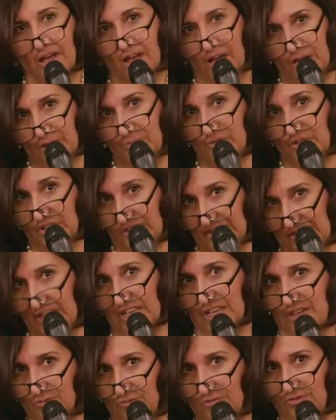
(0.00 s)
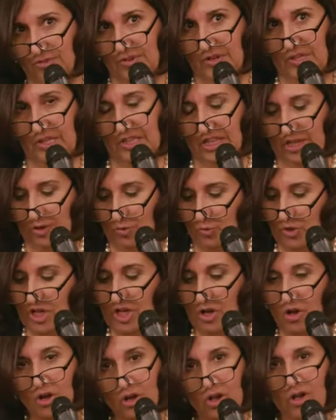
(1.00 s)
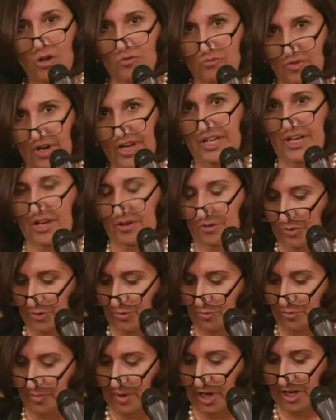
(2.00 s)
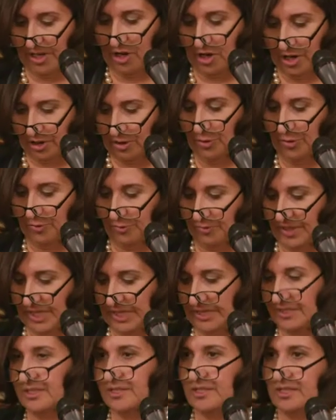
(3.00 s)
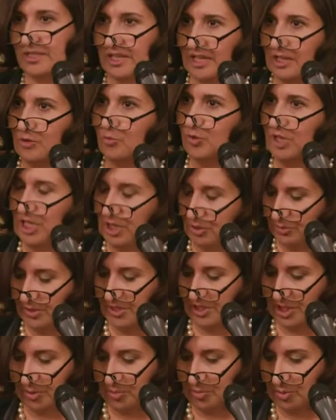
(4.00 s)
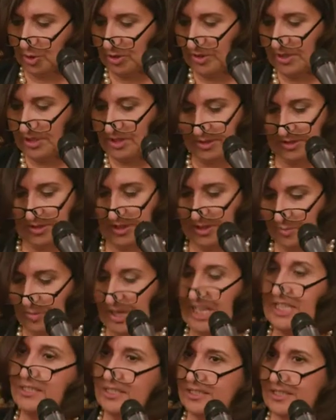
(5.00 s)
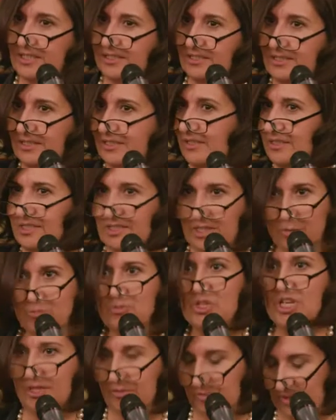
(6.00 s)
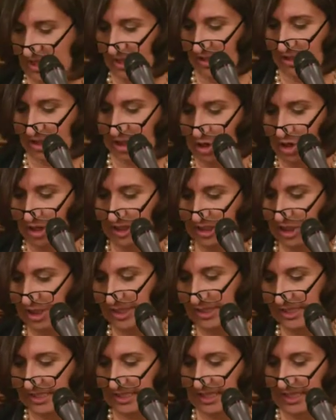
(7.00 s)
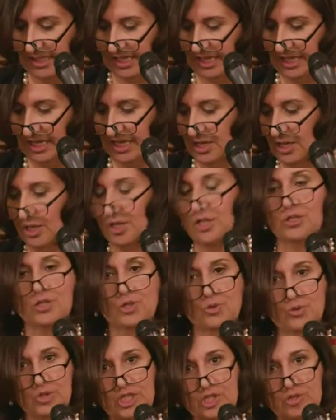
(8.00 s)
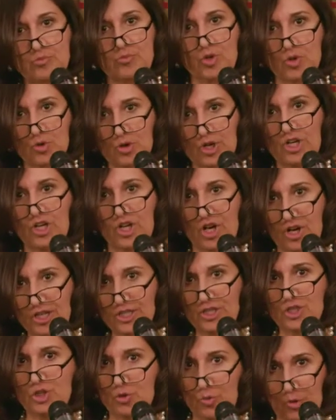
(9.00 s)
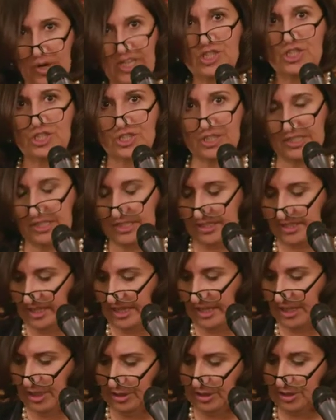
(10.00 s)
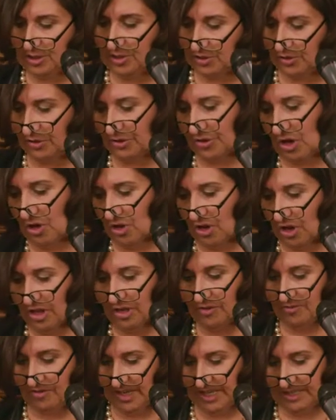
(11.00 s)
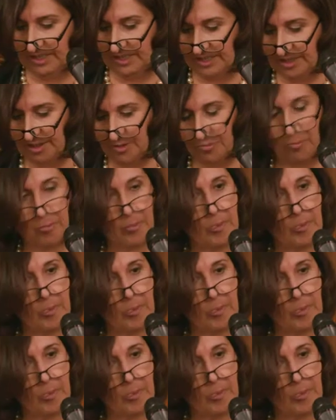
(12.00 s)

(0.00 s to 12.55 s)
I believe that we all write out of biographies, and we use our personal spaces, sometimes unconsciously, to explore large questions that concern all of us.